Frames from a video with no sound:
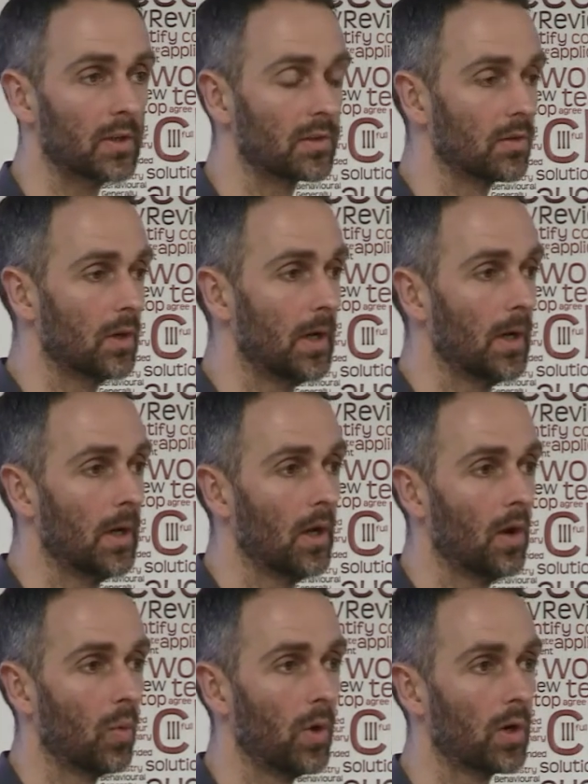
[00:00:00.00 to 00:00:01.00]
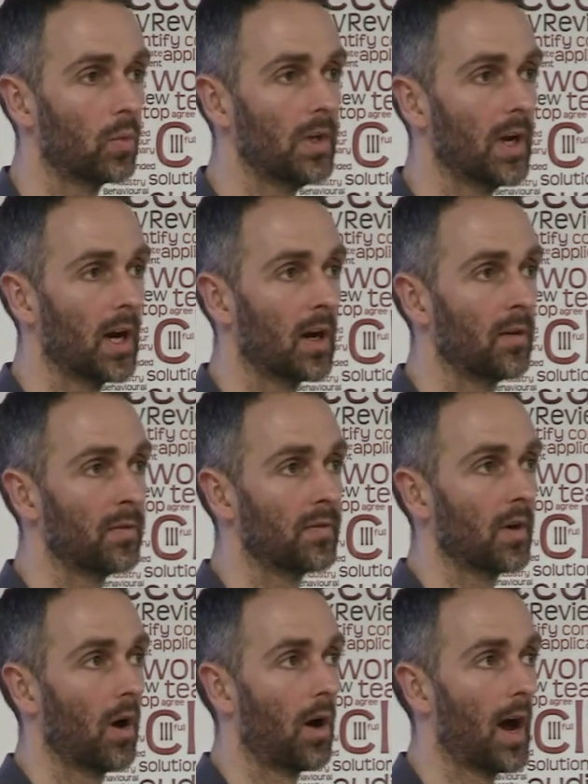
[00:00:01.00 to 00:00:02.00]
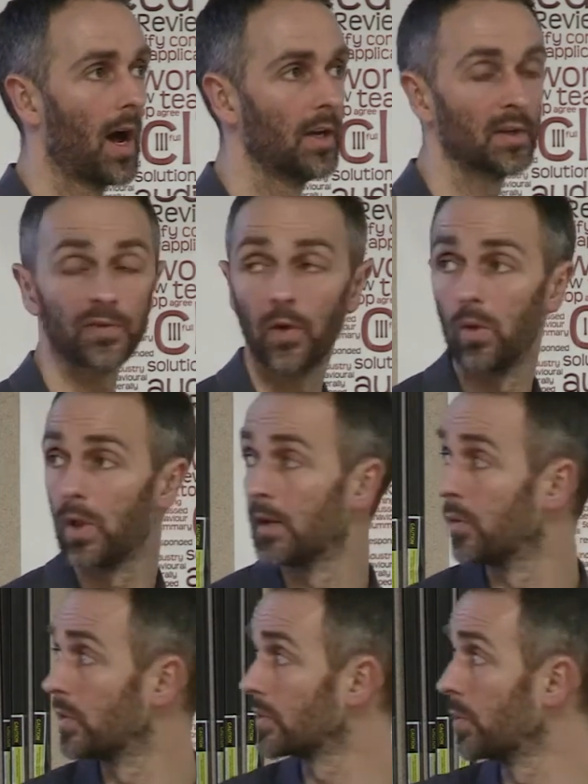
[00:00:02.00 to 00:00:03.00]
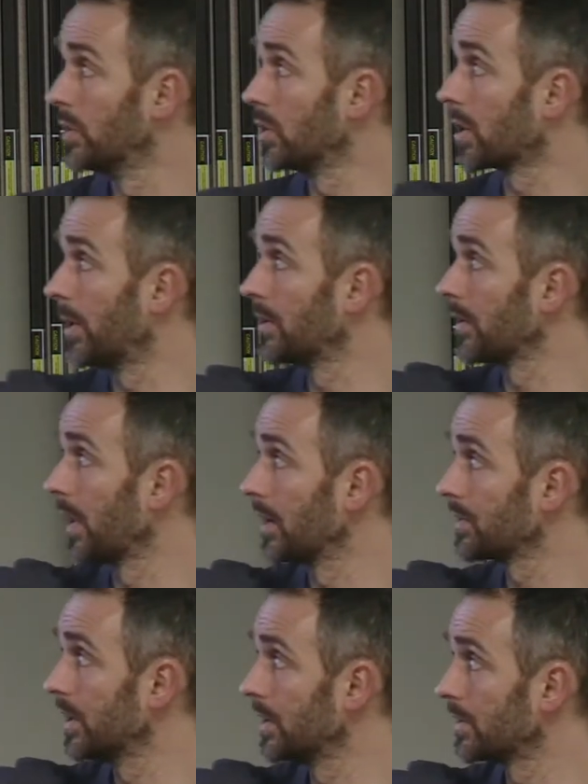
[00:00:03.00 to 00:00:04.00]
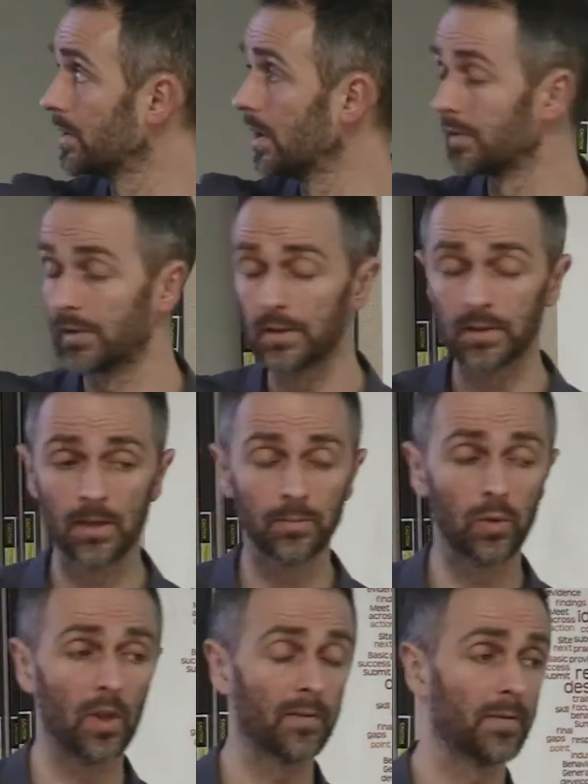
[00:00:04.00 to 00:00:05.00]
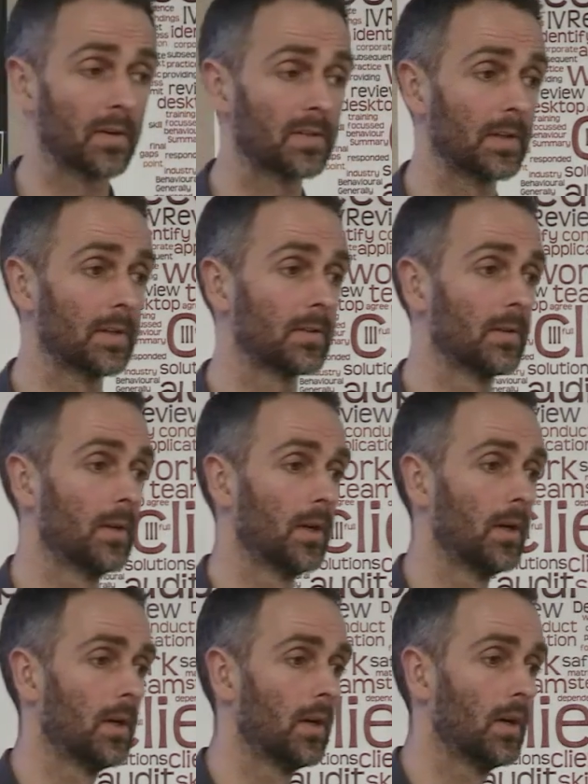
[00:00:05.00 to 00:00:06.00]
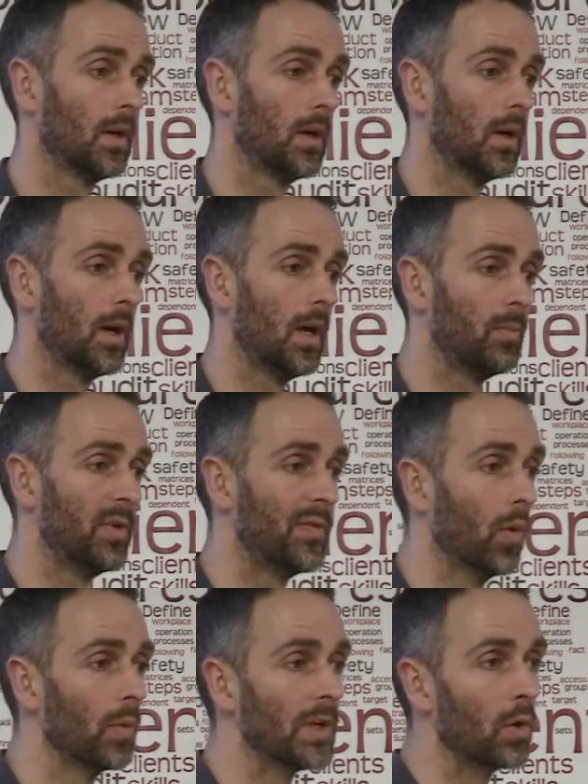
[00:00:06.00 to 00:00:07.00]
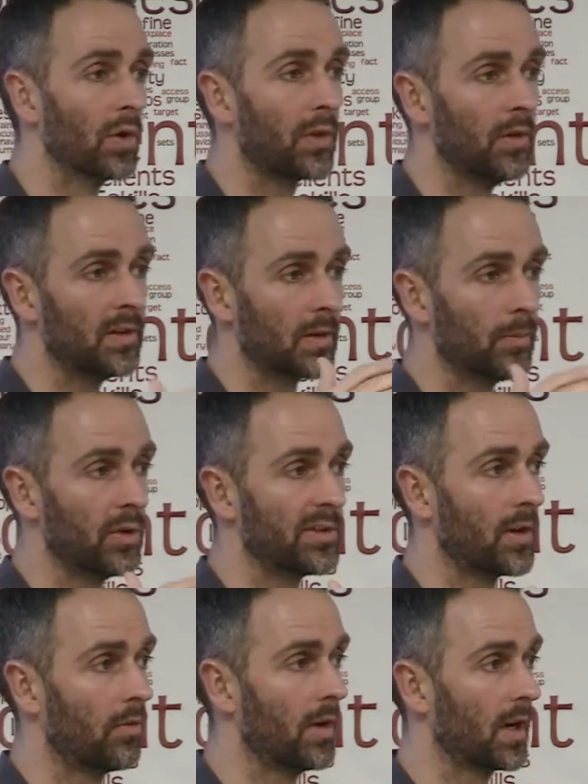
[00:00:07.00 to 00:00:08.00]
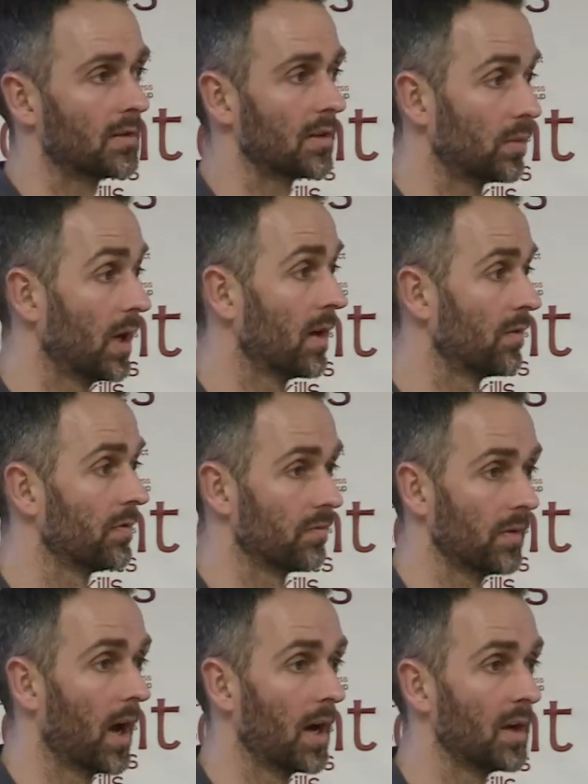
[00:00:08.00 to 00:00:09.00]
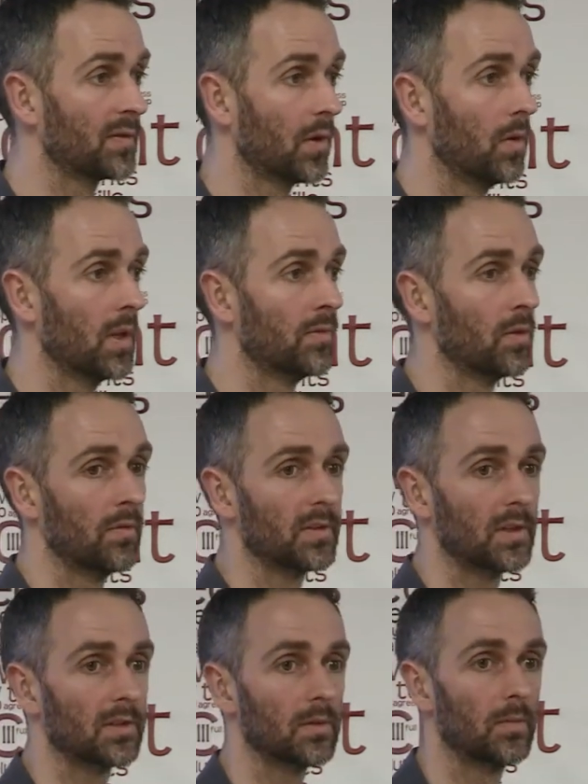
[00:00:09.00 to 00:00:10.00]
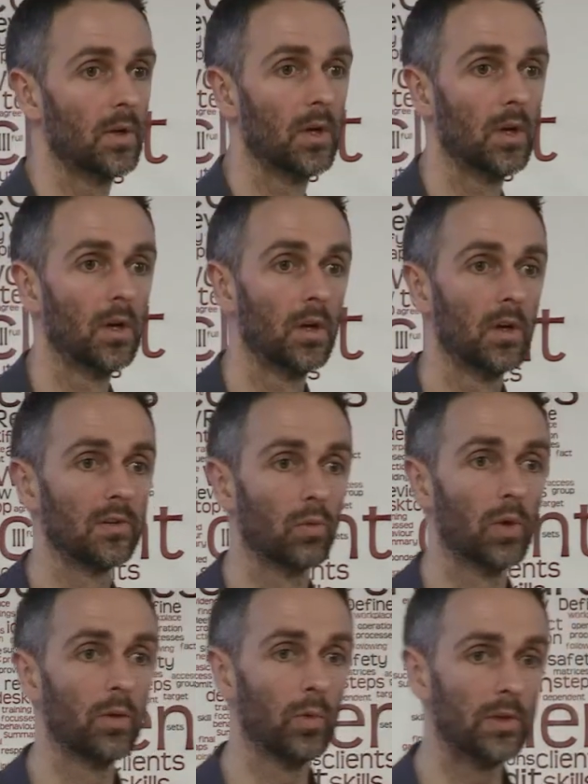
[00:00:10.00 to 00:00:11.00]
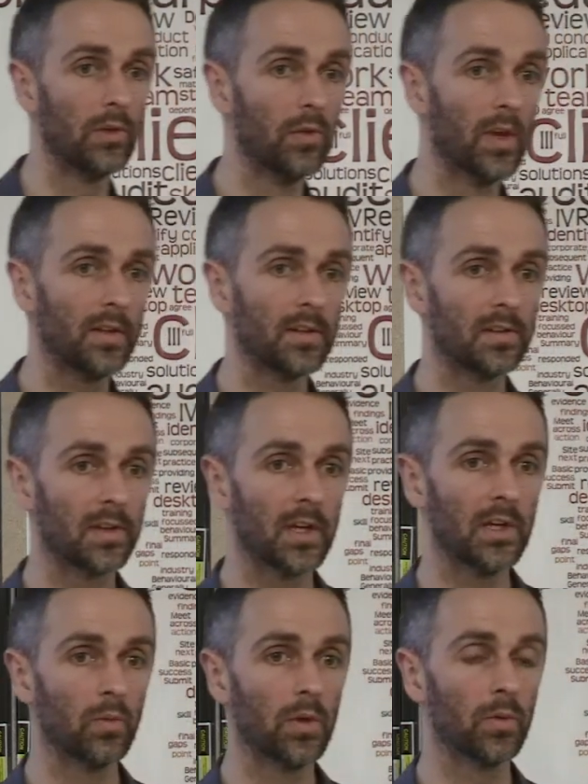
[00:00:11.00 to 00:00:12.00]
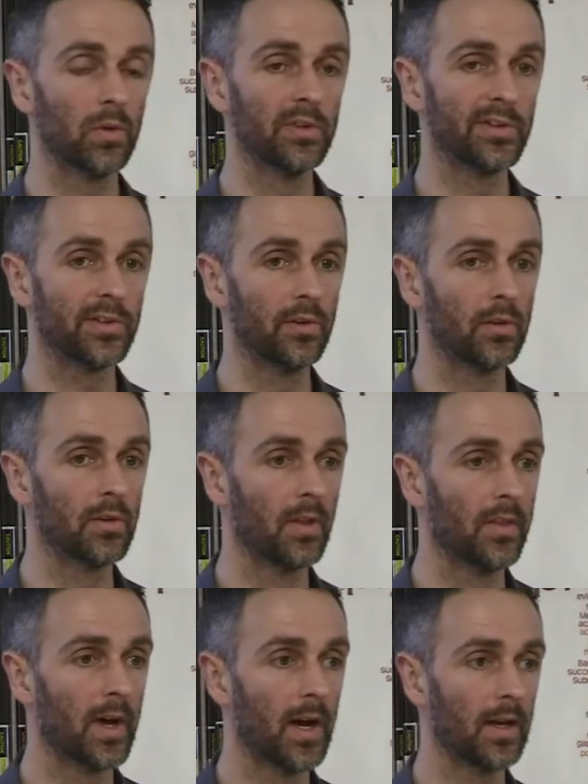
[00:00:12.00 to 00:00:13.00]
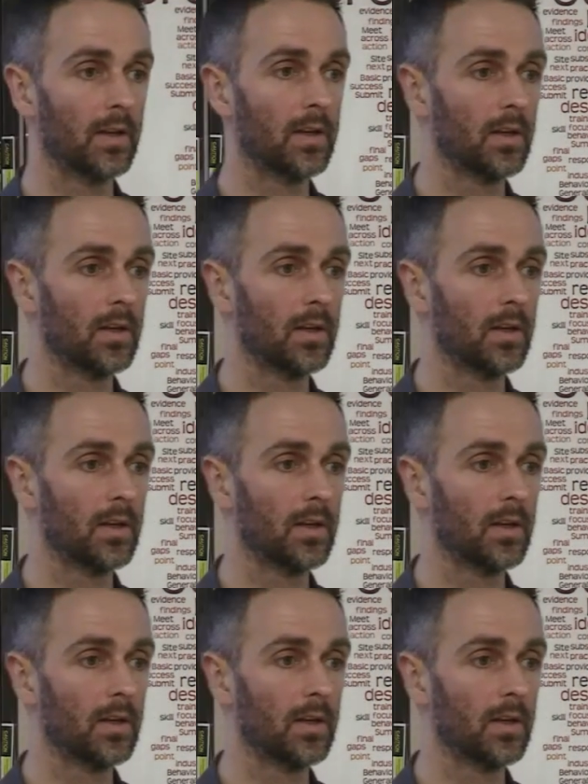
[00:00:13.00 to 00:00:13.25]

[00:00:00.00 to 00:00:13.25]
it. So where we have our highest fault level, so when you come into that section, as an example, that first section, before we go through these input sharing reactors, we have the highest fault level of the system. So when we do that design, we will ensure that